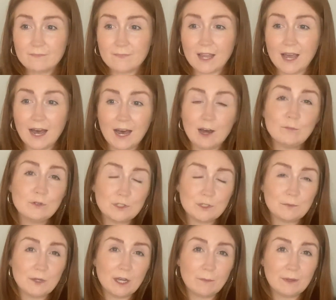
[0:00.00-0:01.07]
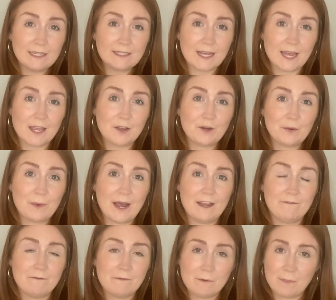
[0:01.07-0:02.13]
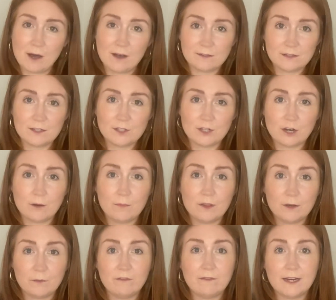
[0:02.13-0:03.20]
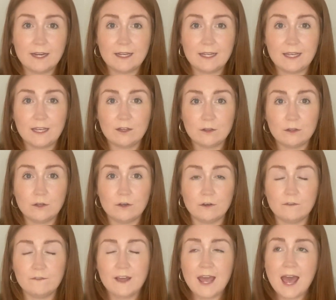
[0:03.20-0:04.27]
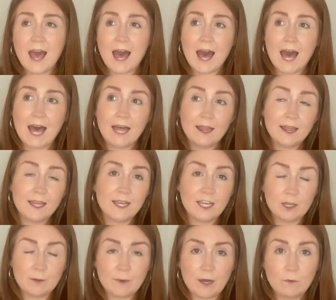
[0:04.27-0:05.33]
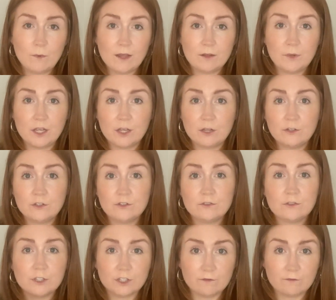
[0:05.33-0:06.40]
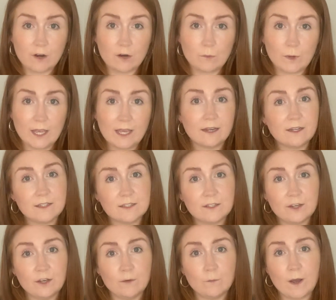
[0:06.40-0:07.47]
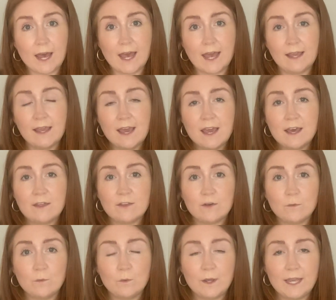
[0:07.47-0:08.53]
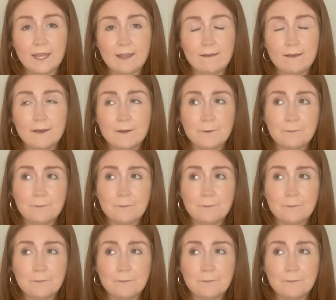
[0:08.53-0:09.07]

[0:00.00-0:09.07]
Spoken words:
how much we are being taken away from the parts of the job that we really love, and thinking about whether we can structure our week in a certain way that we